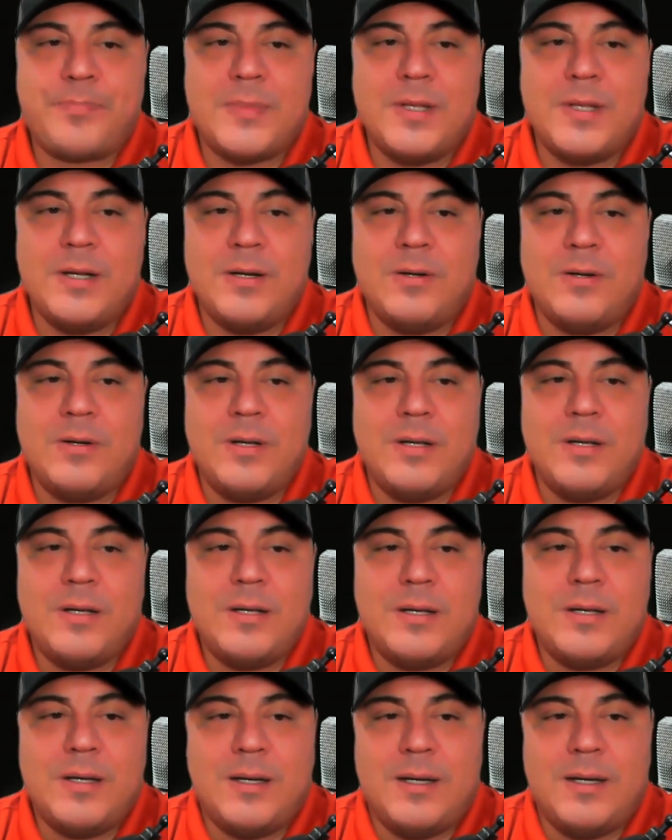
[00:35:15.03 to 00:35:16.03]
you know
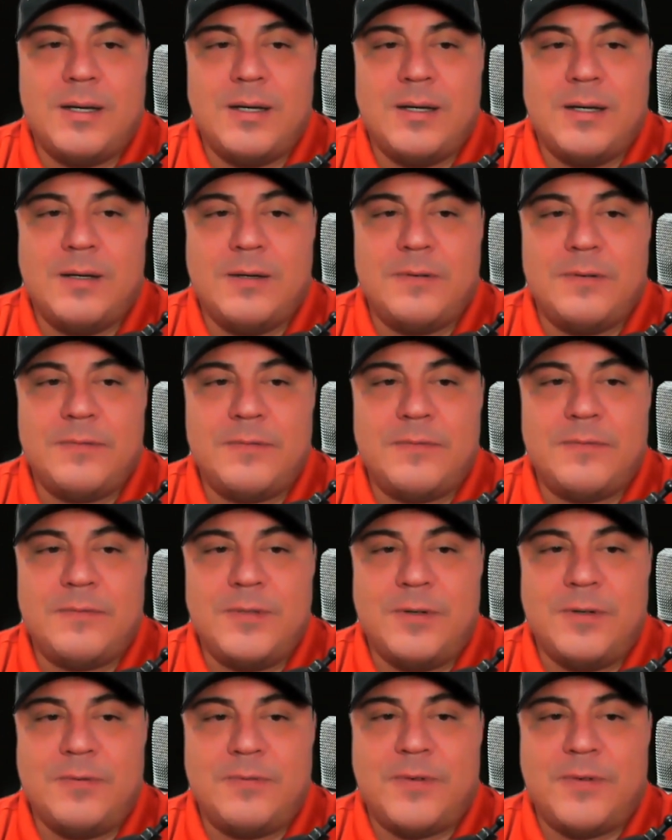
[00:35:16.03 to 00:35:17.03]
uh,
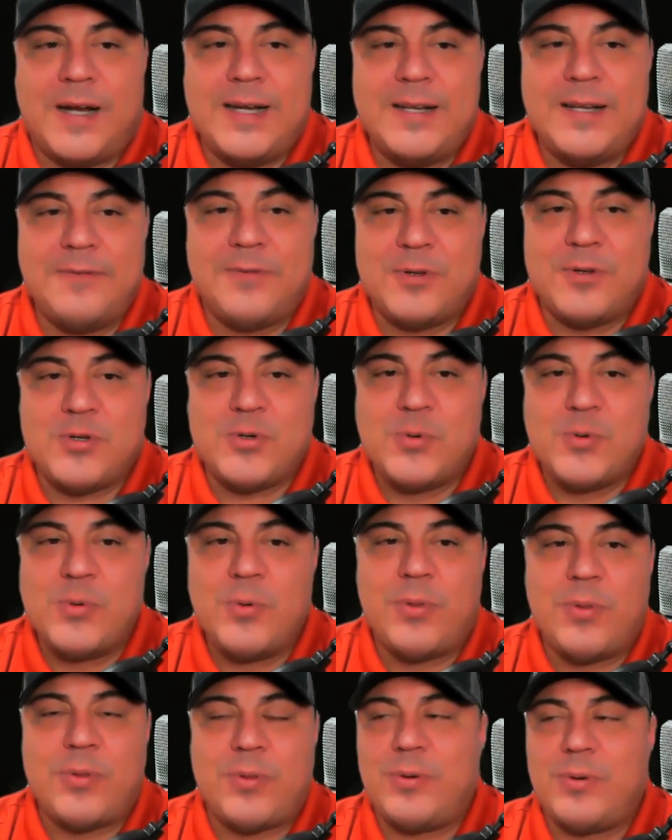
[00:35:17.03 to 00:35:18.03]
you know, fighting for
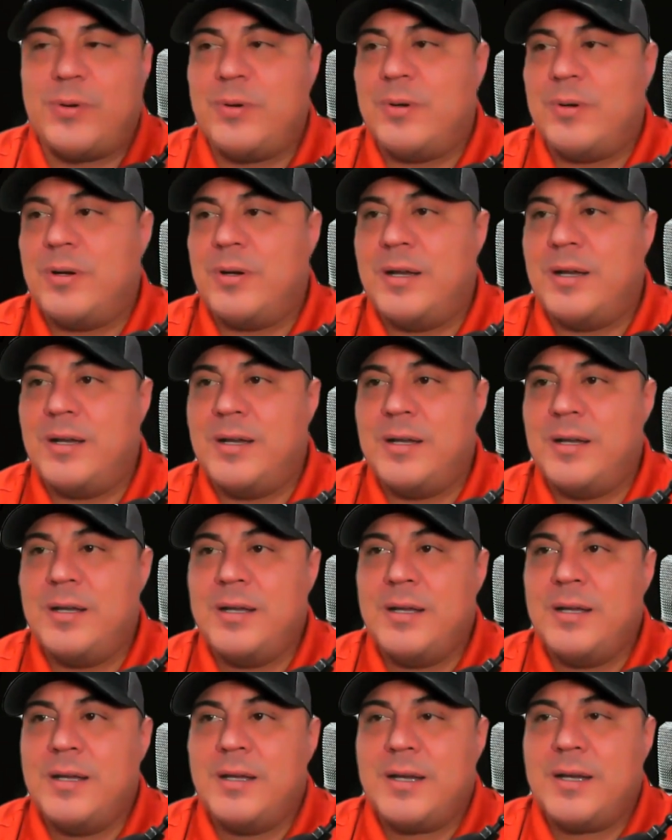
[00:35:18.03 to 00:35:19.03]
truth or uh,
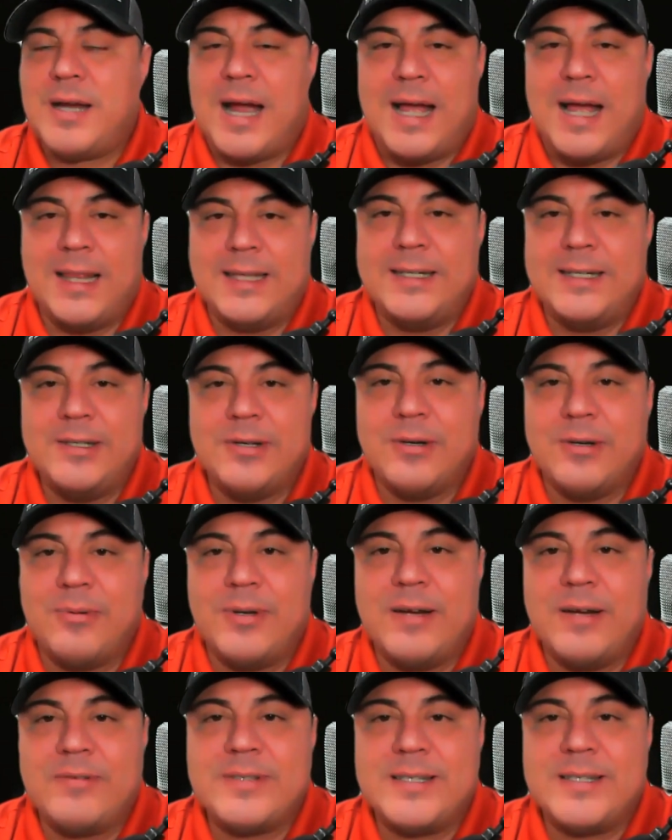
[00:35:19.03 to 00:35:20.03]
Colin or
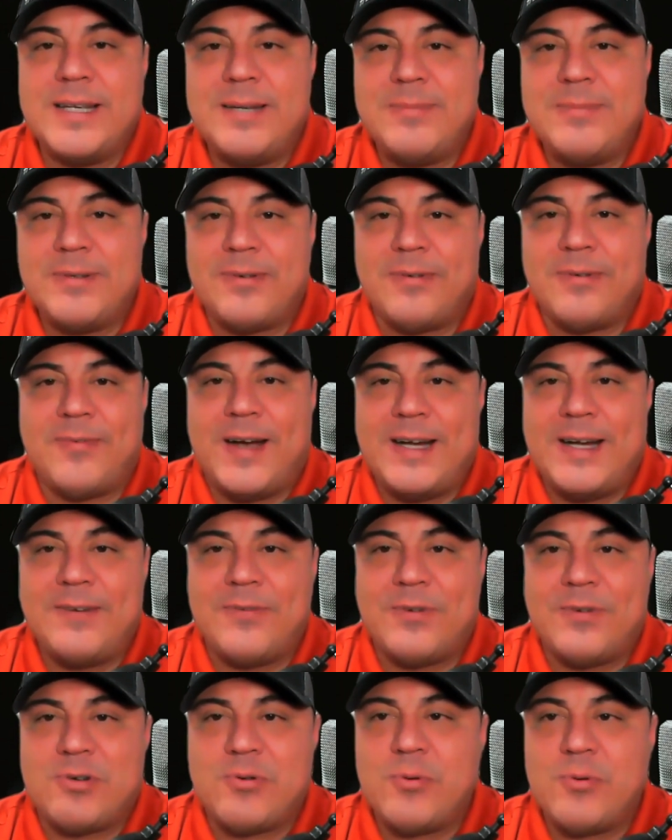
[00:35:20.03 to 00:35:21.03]
whatever his name is, or fighting
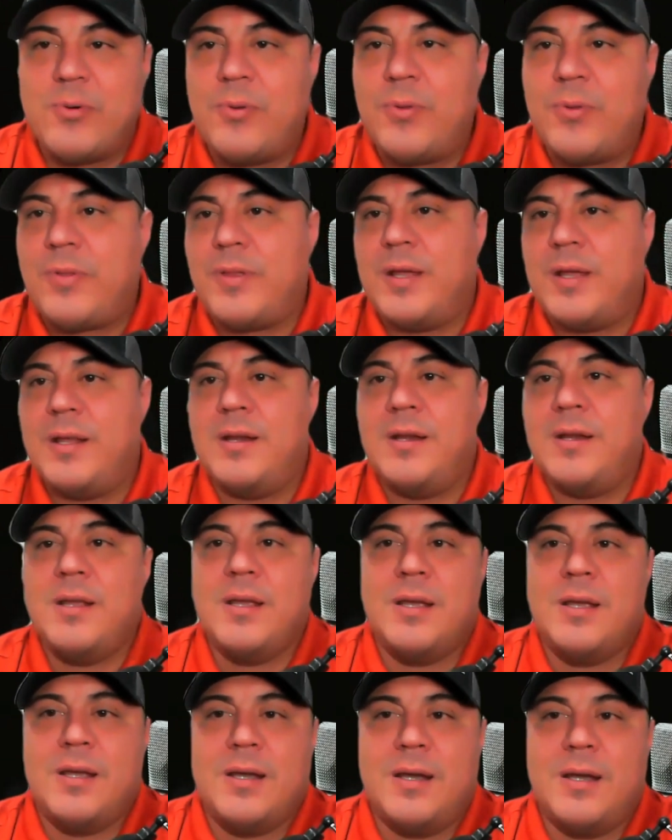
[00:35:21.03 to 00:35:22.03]
for truth, and
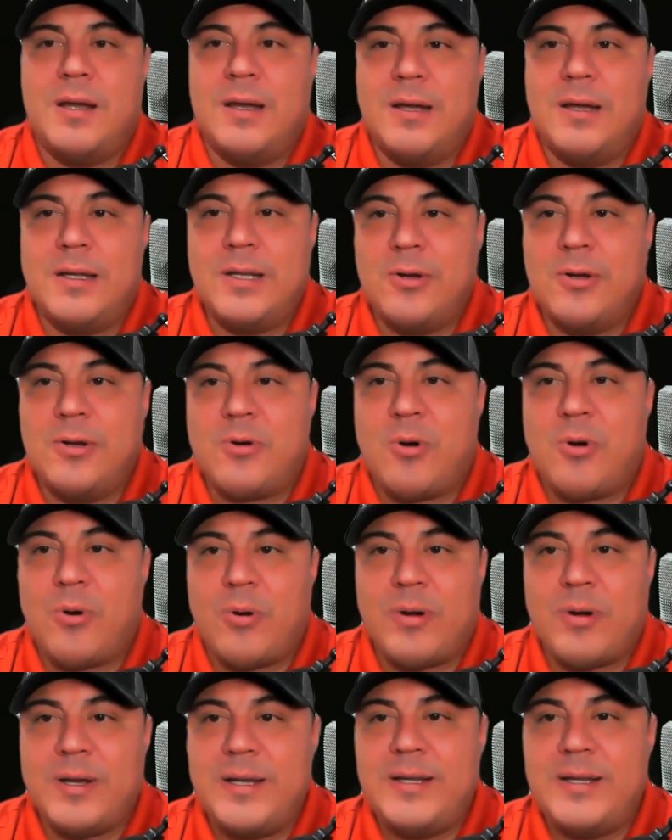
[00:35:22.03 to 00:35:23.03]
uh, you know,
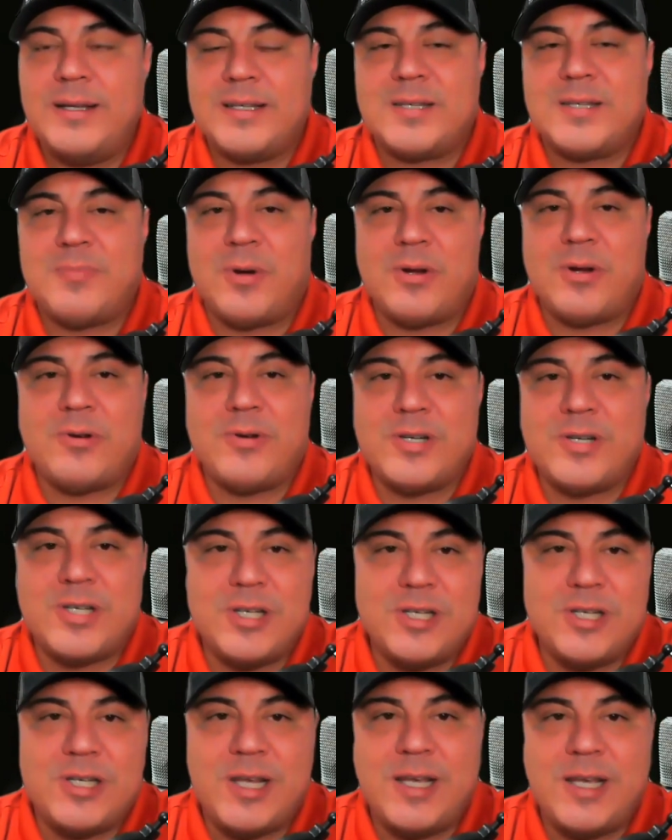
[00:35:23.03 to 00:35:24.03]
Corey and Smart
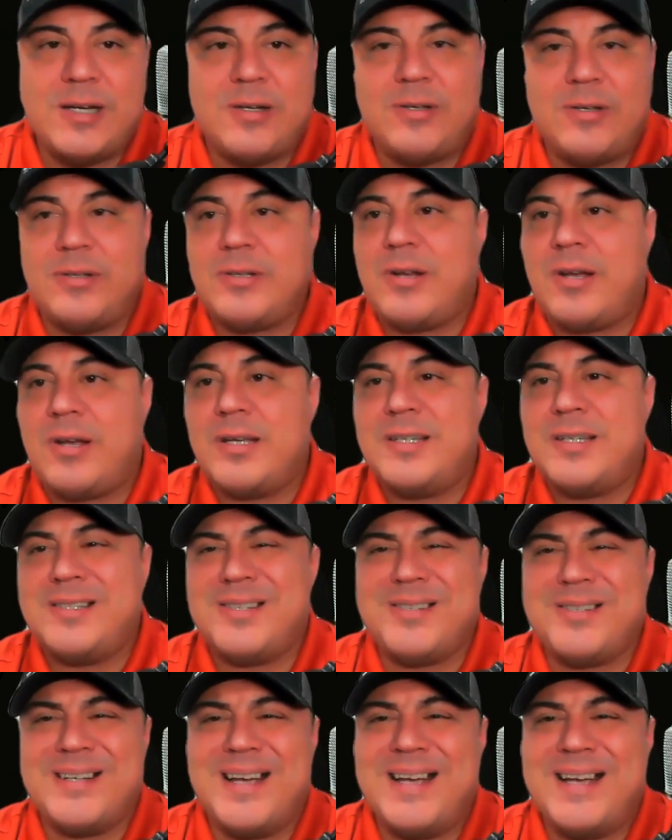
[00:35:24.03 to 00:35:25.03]
Christian Channel and all these
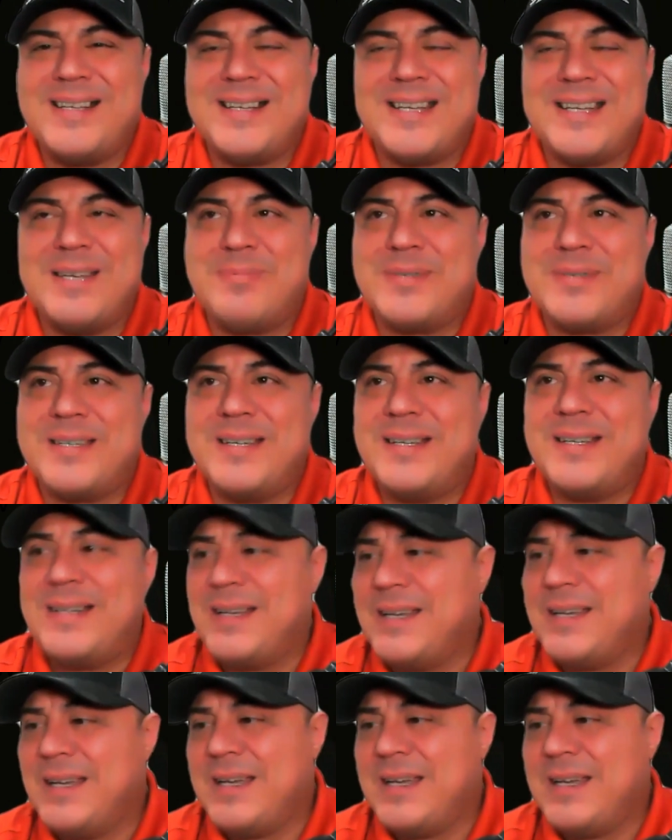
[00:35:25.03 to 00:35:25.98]
other guys I keep seeing,